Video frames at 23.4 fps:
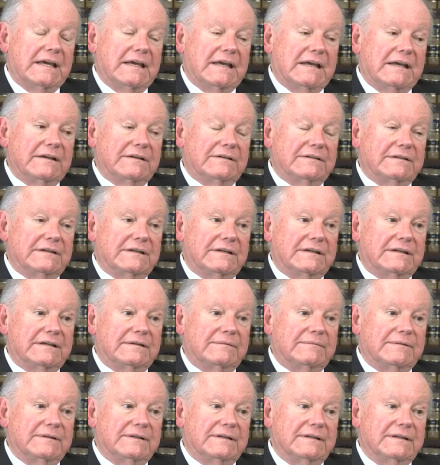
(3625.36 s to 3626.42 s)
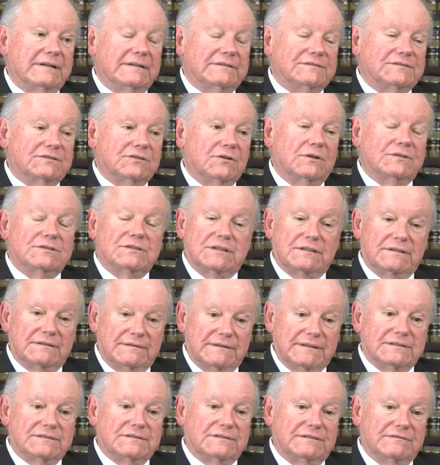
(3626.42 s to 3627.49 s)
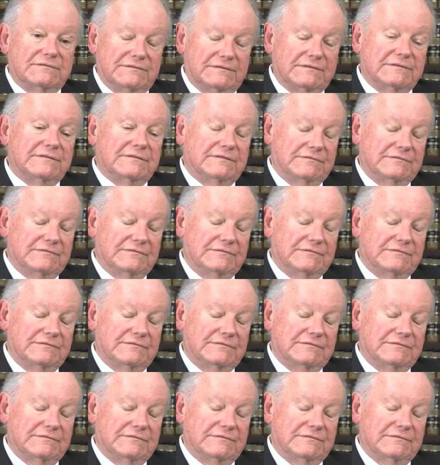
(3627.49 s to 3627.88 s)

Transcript: And uh, so it's a it's a